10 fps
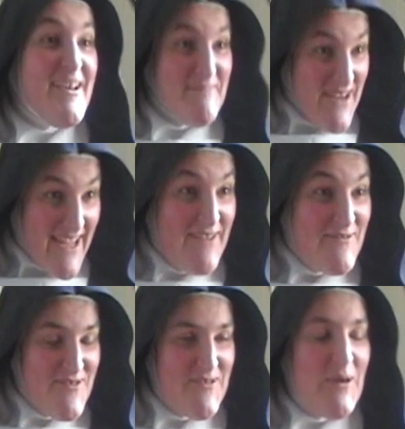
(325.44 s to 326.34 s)
but I came
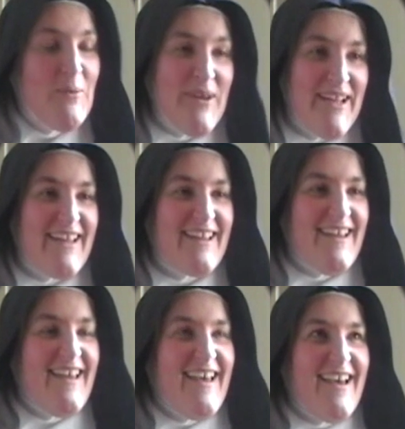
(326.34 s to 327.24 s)
for a week.
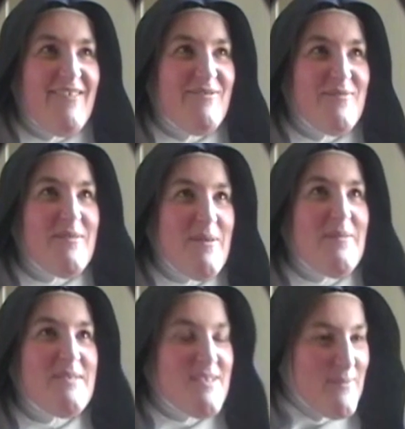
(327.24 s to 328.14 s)
And from the
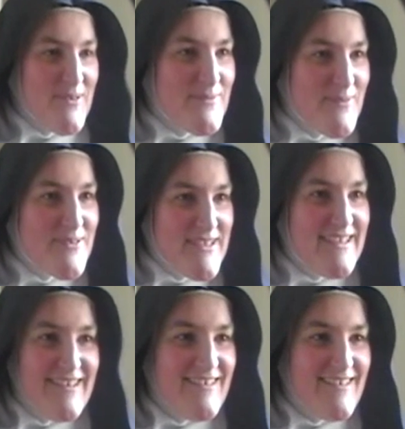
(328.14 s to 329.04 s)
moment I walked
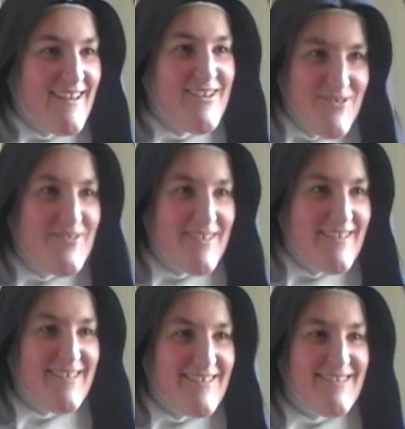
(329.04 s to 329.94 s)
in, I knew
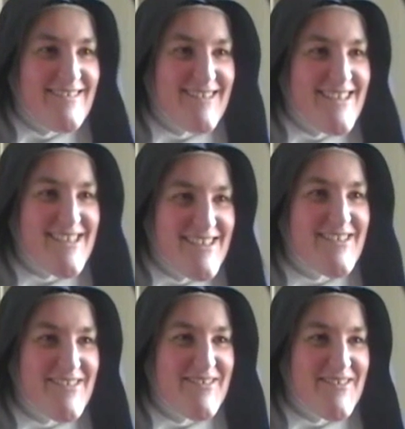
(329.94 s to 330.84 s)
that this
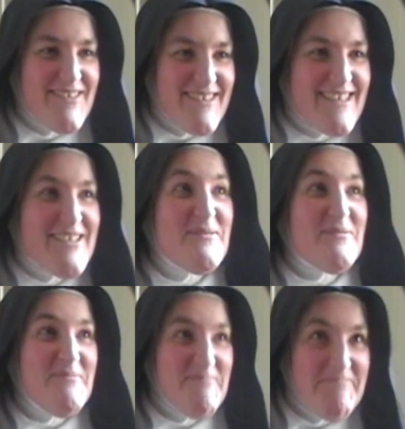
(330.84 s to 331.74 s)

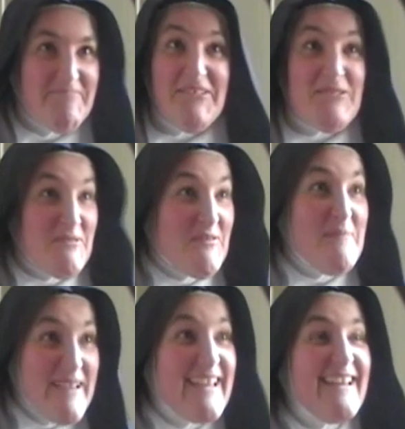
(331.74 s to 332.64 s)
was for
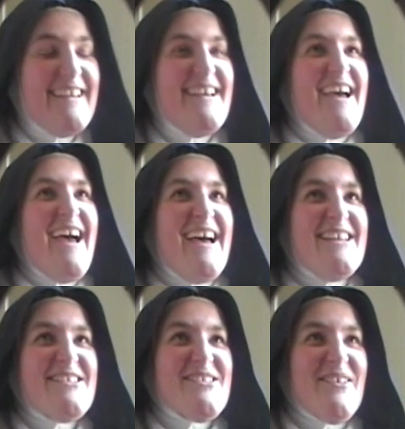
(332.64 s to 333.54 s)
me.
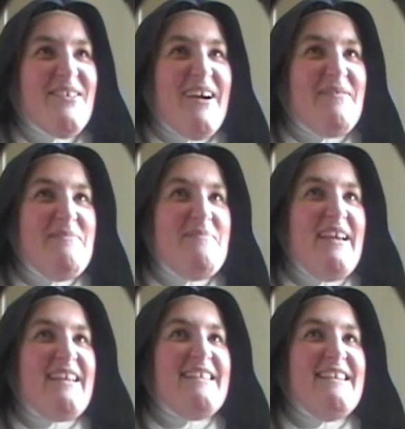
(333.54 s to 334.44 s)
And so I went
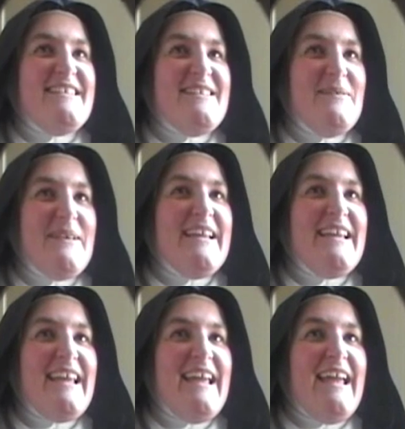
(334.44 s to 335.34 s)
back at the end of the
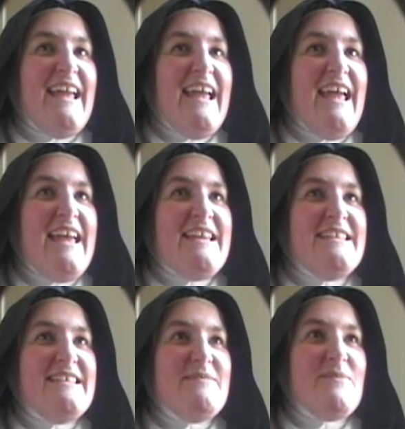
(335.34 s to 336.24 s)
week
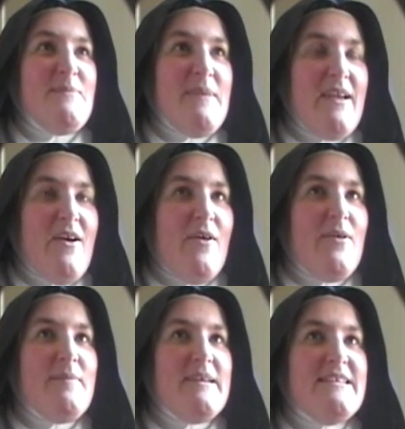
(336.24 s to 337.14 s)
and went back
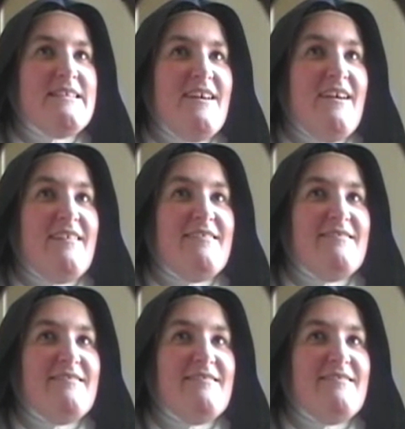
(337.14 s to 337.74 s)
home, and I